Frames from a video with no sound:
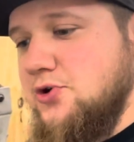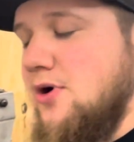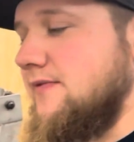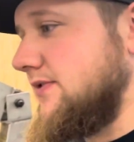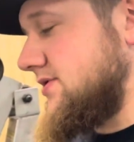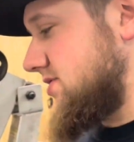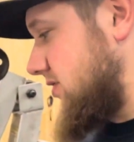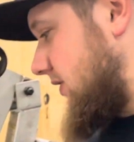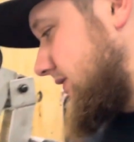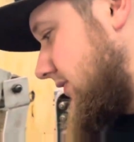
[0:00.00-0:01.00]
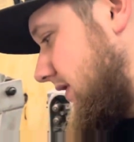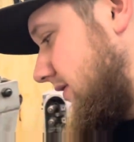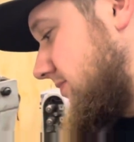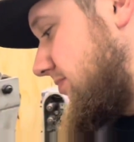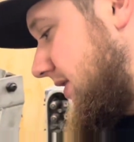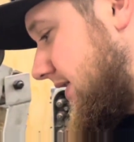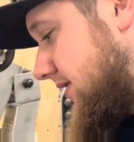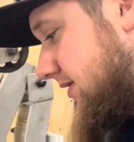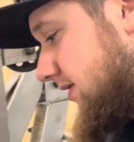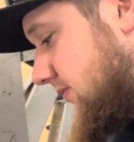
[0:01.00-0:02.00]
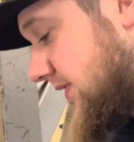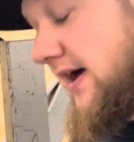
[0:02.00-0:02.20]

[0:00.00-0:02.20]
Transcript: over and there's snow on the ground. But with